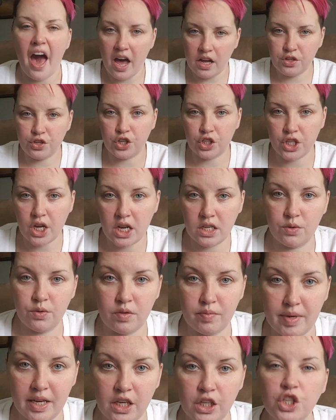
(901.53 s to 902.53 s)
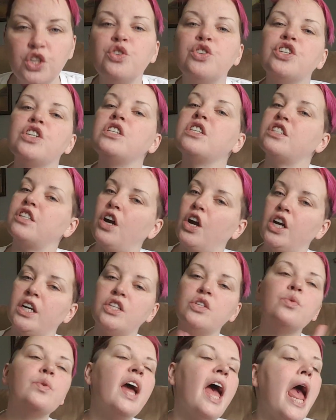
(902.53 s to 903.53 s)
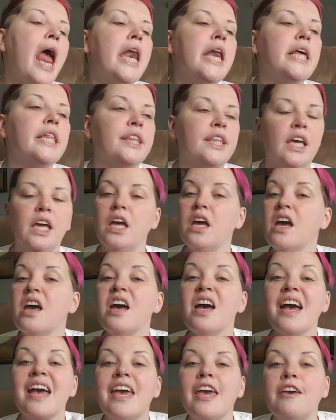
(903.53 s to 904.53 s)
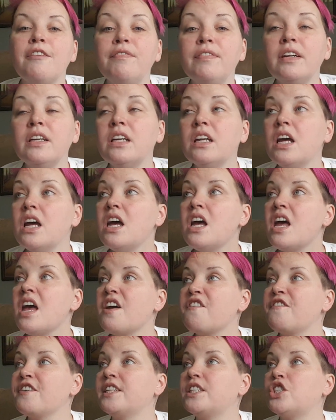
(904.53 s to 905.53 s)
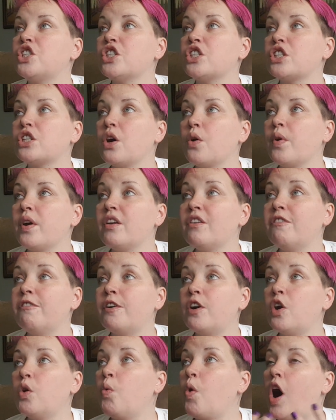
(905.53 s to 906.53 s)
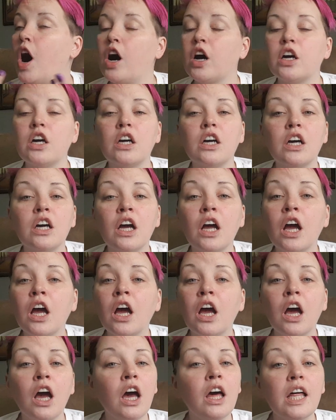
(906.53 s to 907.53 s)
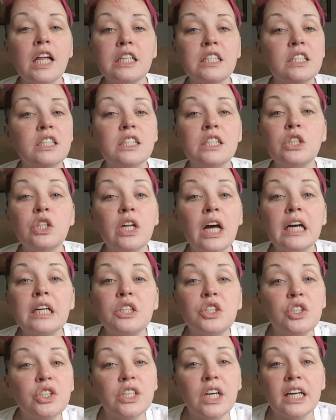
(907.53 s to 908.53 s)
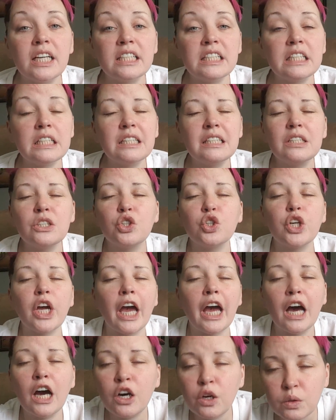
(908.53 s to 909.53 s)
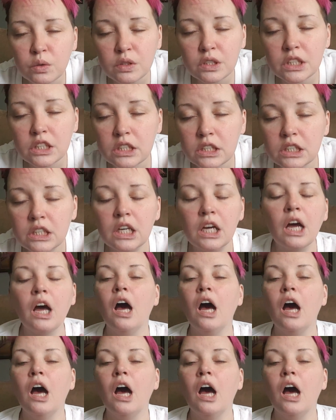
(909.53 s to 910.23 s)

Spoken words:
Exercise with me. You should start doing anything. Even if it's just going for a walk. That's still exercise. That still counts.